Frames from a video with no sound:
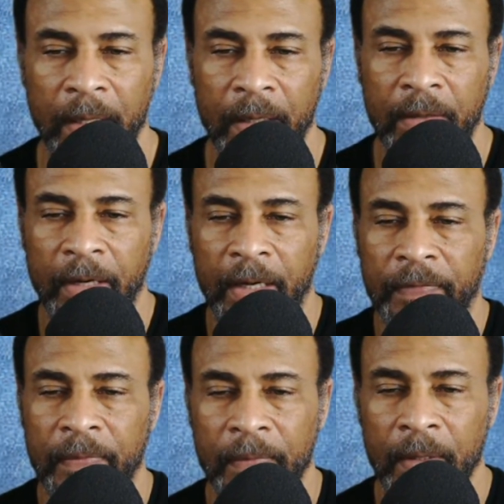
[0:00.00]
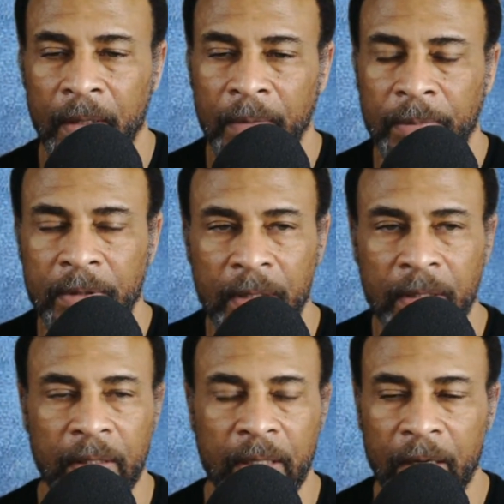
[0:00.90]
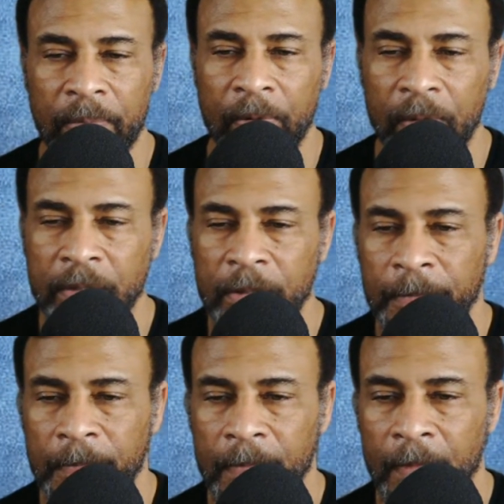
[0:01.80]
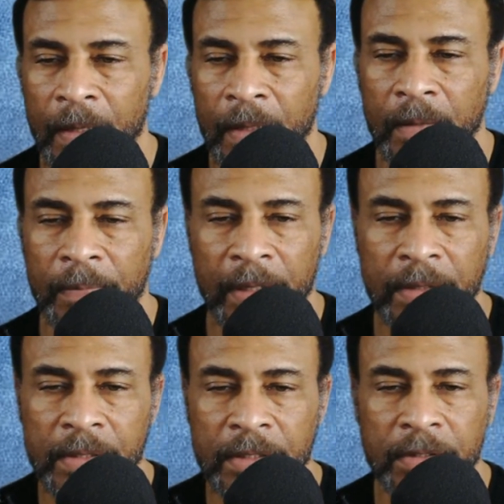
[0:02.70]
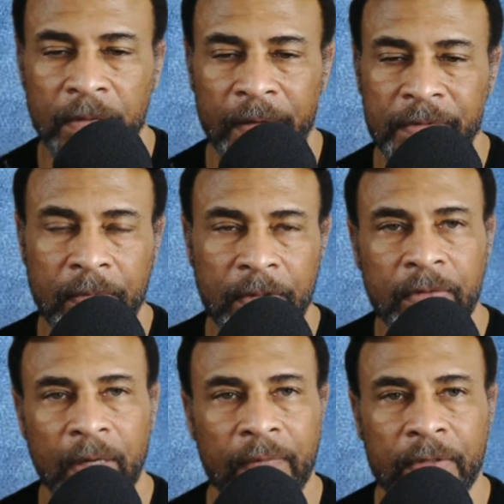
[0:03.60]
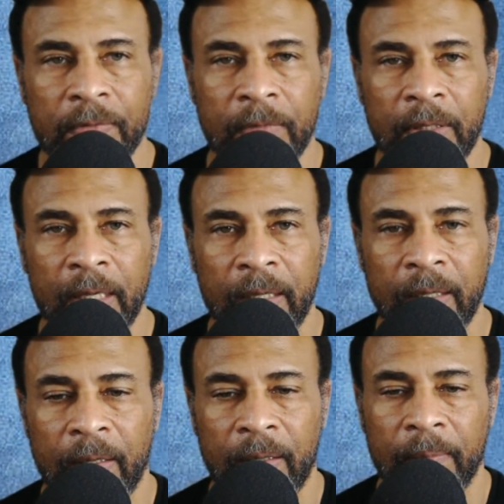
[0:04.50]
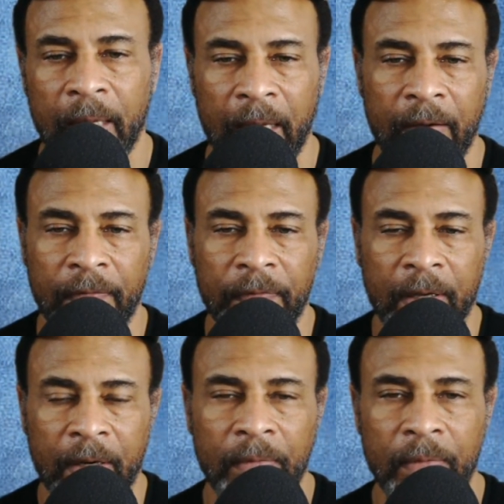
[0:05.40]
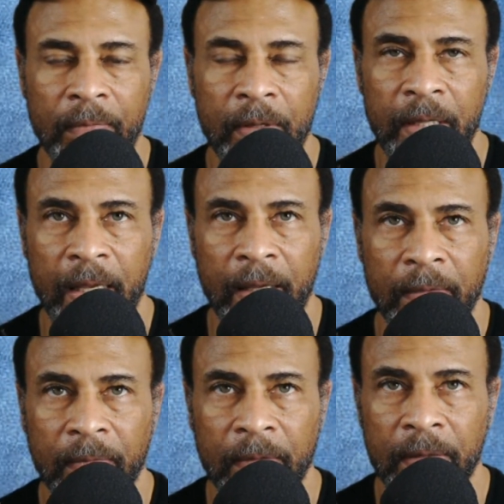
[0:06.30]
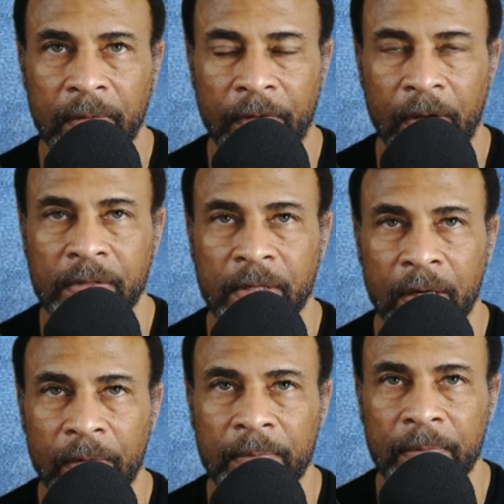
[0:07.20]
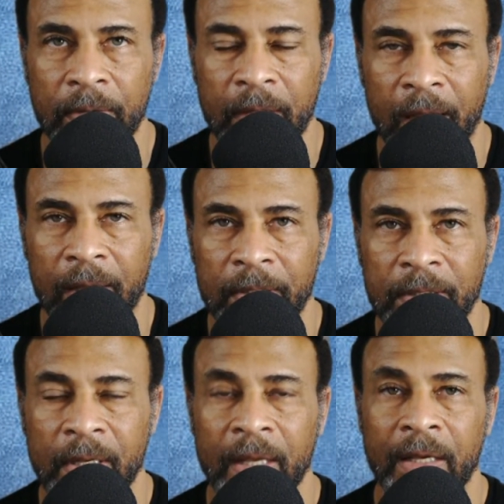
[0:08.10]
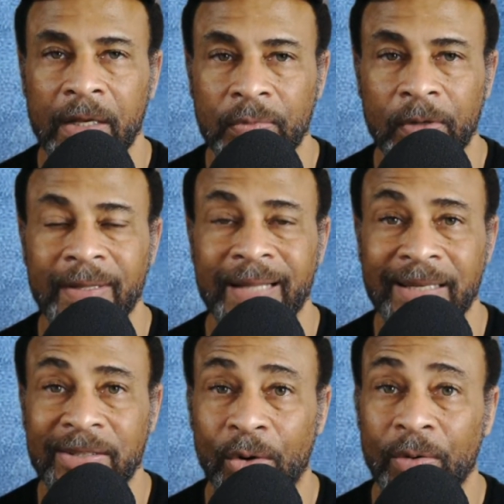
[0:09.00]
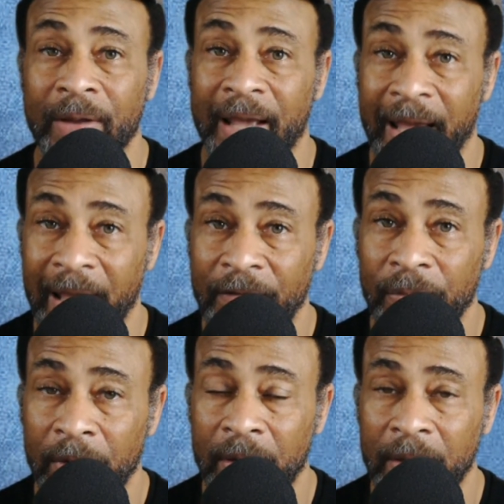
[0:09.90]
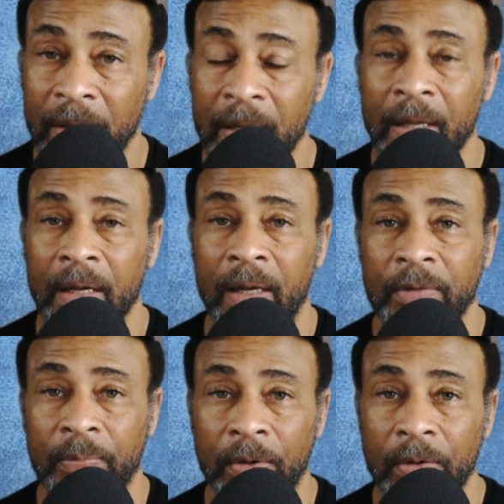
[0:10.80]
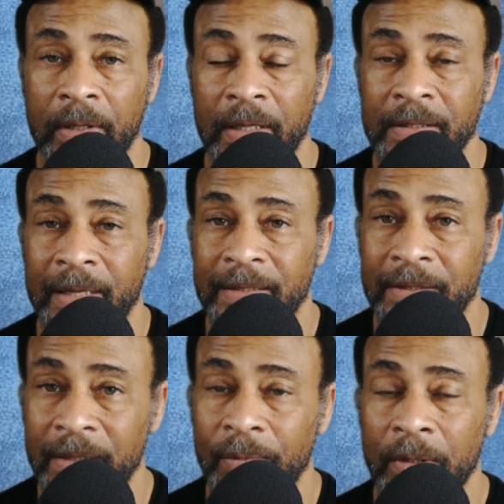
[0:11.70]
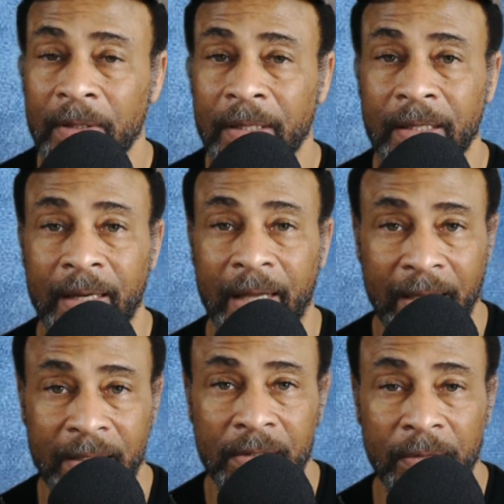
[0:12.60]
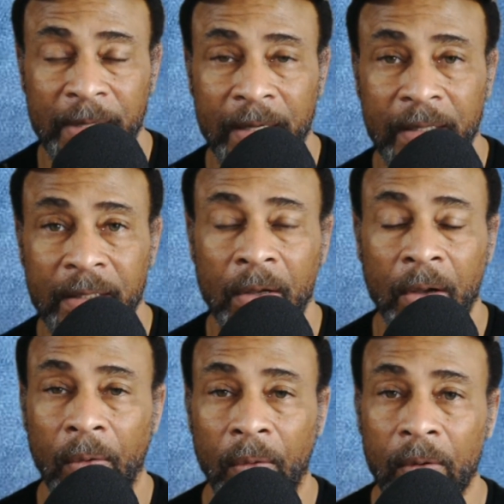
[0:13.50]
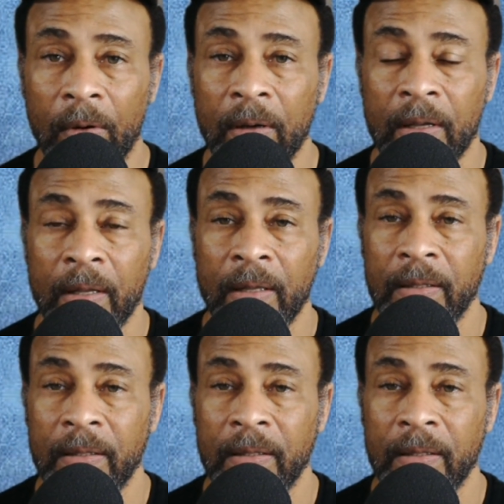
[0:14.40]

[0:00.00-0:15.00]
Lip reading: aircraft, particularly the airports. The biggest issue I've seen with drivers when they when it involves airway bill documents is when they don't have one. The broker has not sent one, they didn't ask about it, or